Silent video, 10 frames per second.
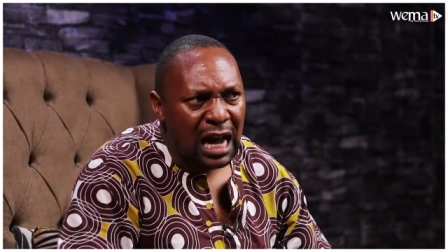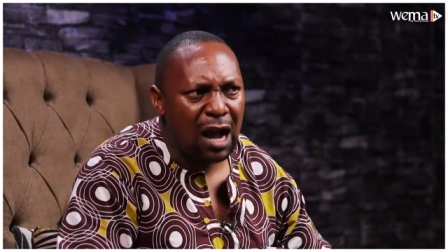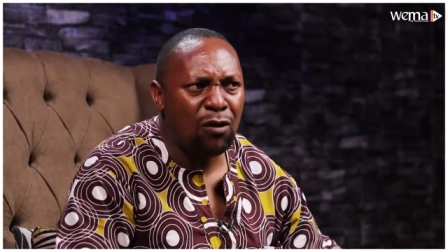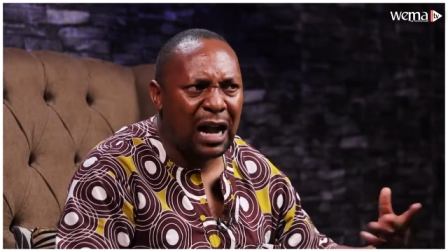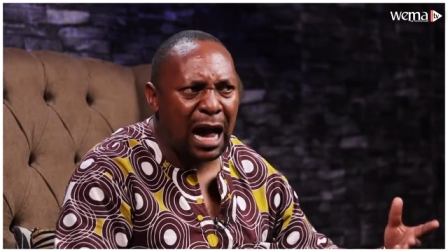
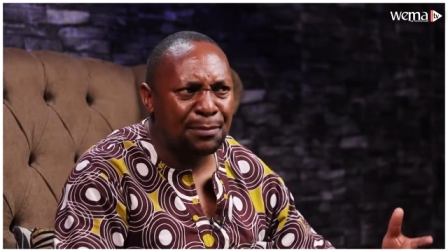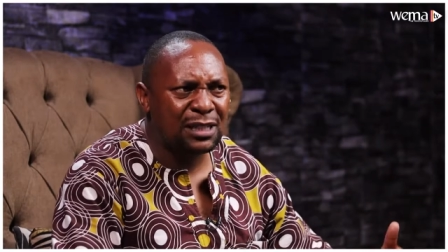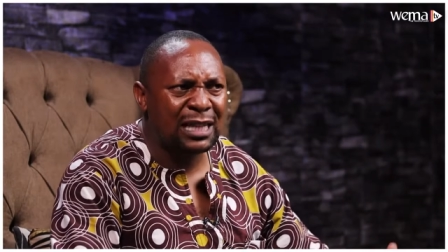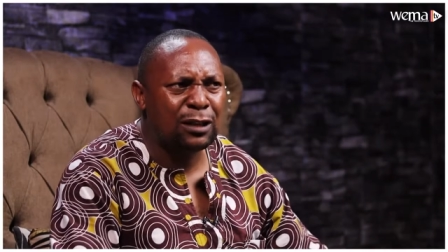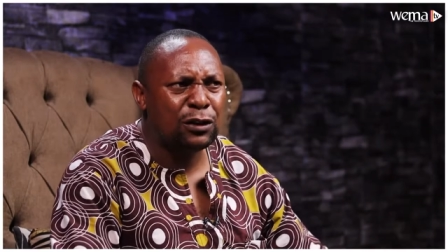How
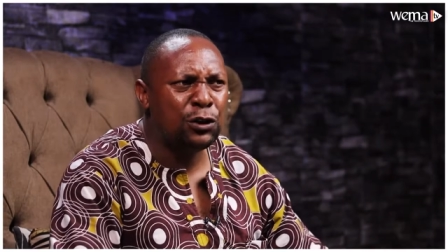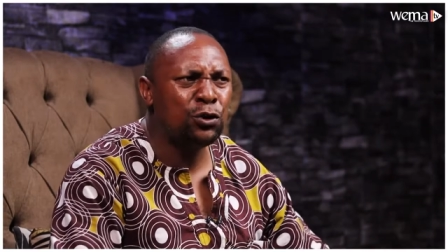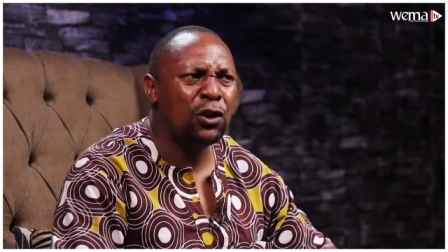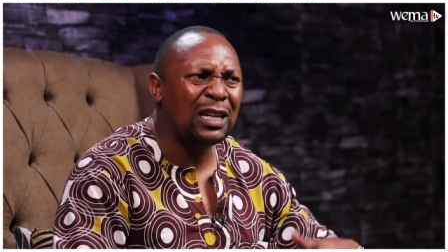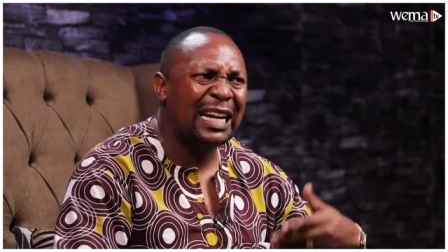comes that
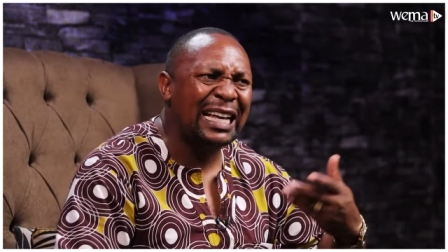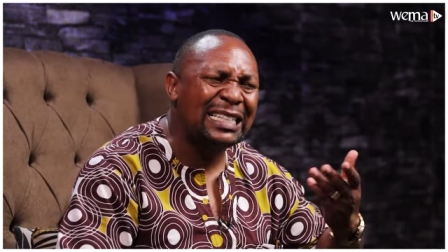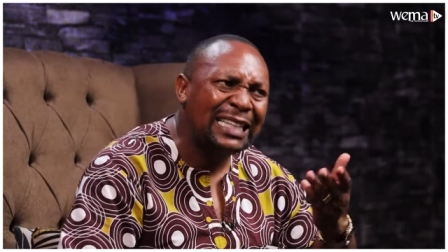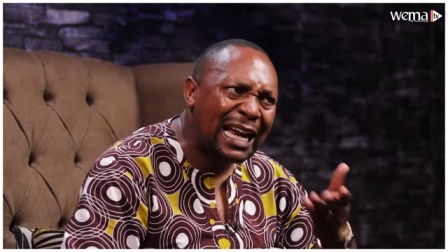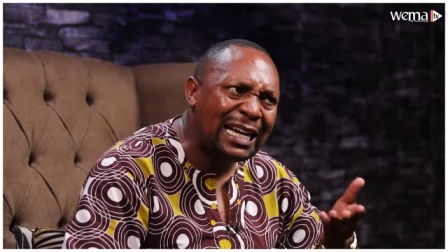you don't
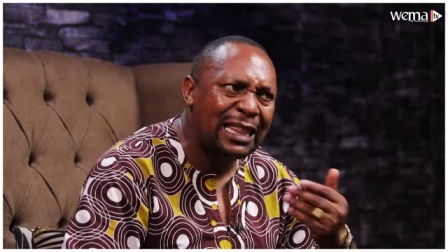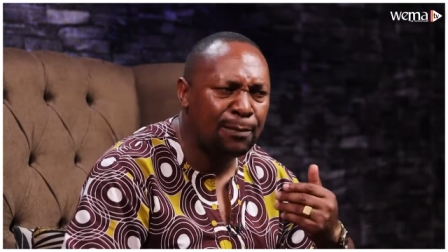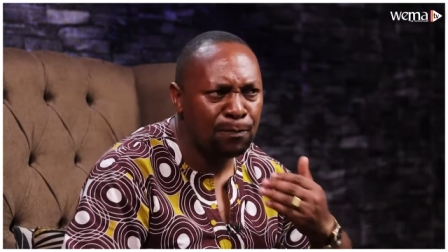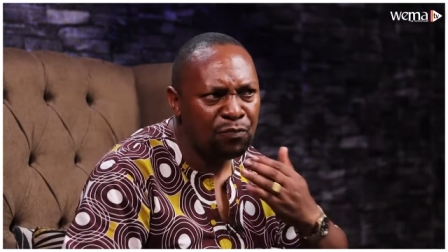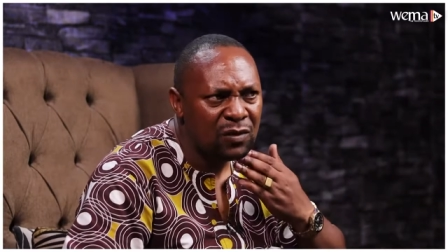understand
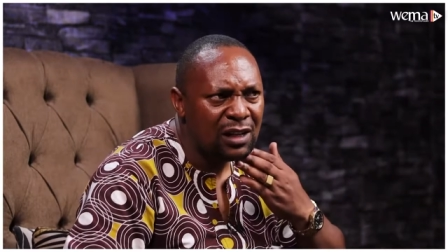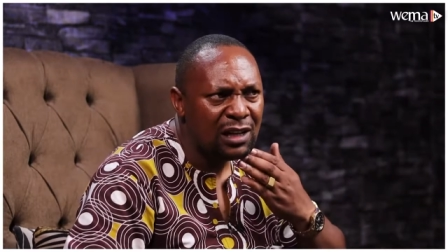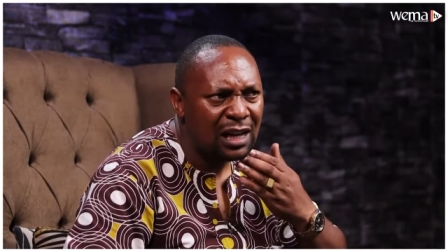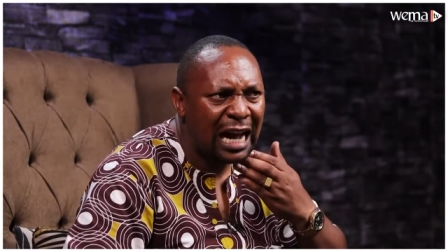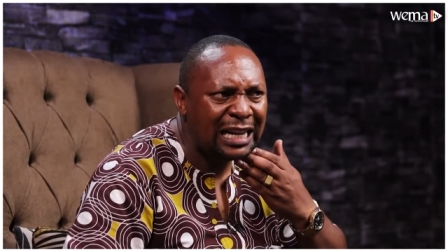them
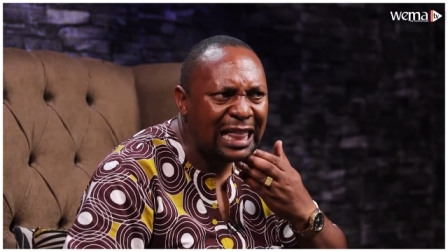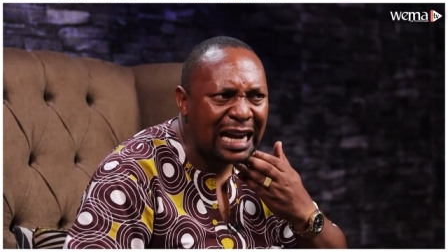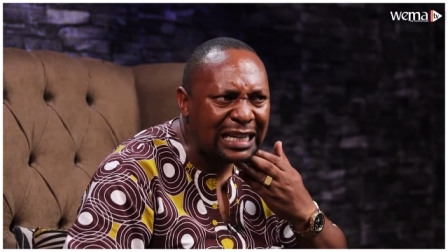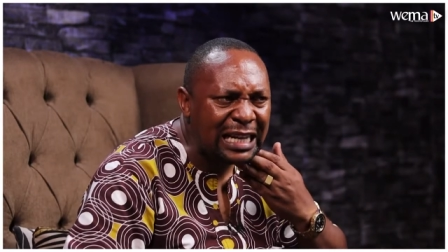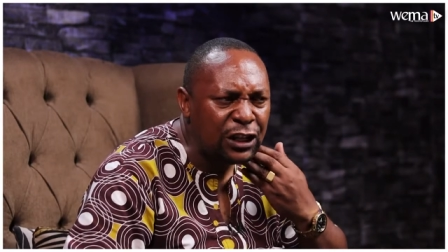at
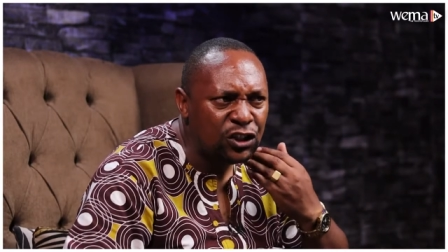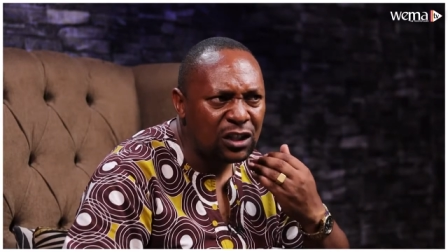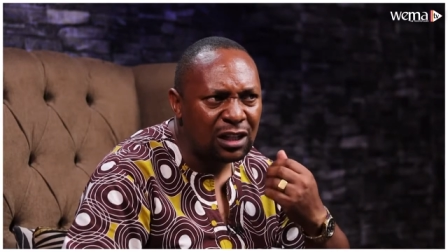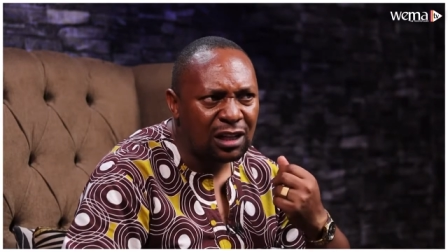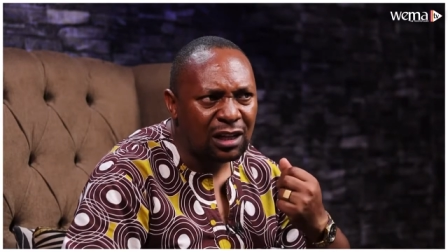that age?